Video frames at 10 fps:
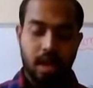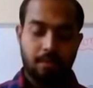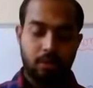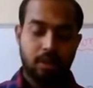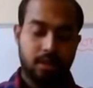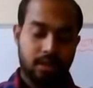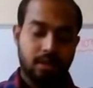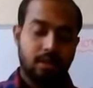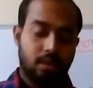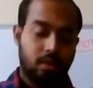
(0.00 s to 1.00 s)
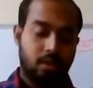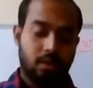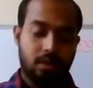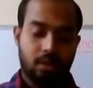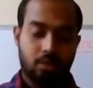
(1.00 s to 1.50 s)
Among this
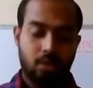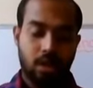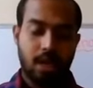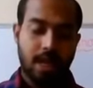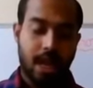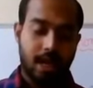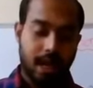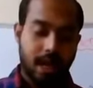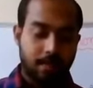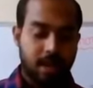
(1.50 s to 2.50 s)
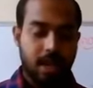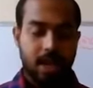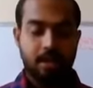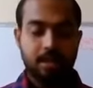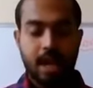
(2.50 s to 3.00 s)
total land, arable
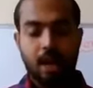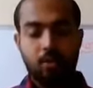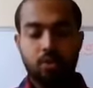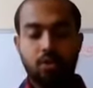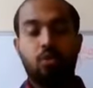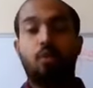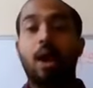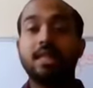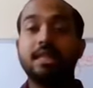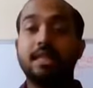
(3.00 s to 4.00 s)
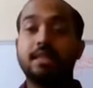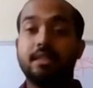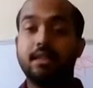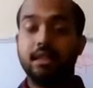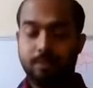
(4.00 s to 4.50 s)
land is around
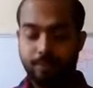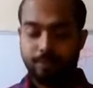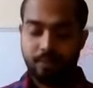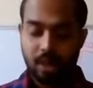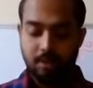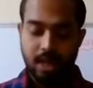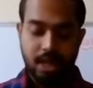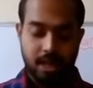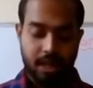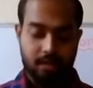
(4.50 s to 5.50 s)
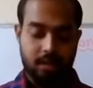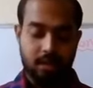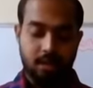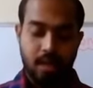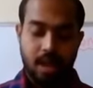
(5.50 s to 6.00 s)
160 million
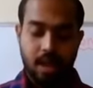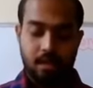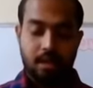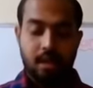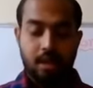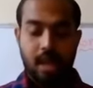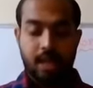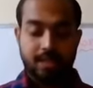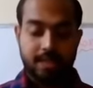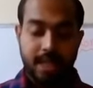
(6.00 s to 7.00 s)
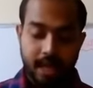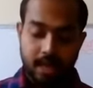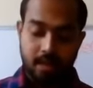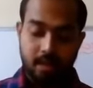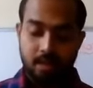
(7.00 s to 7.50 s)
hectares and ranks
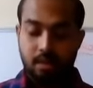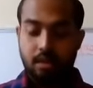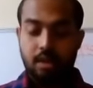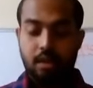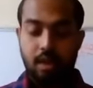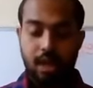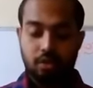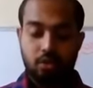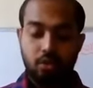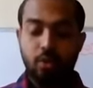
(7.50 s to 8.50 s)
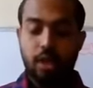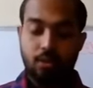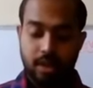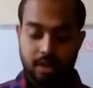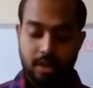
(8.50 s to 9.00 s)
second next to
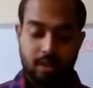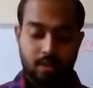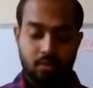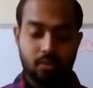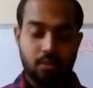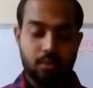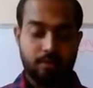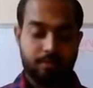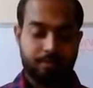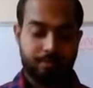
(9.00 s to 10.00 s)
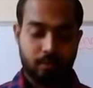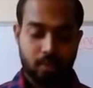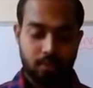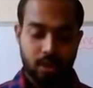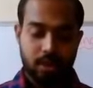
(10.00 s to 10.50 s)
USA
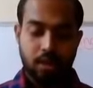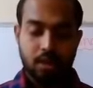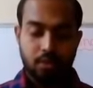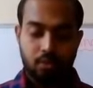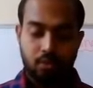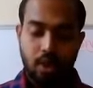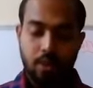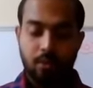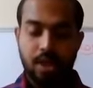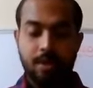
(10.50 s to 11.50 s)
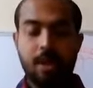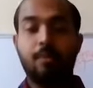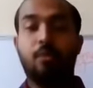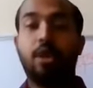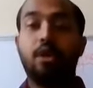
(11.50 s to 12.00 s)
with
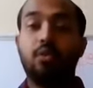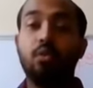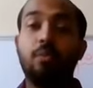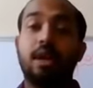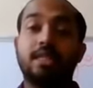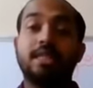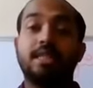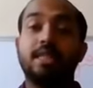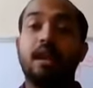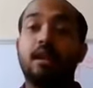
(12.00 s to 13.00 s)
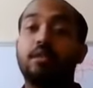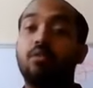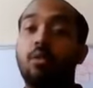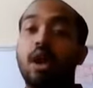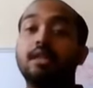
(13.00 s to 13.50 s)
11.2% share
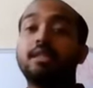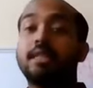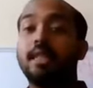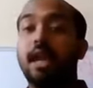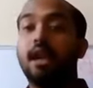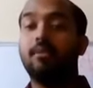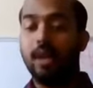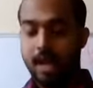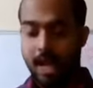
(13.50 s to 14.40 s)
in world arable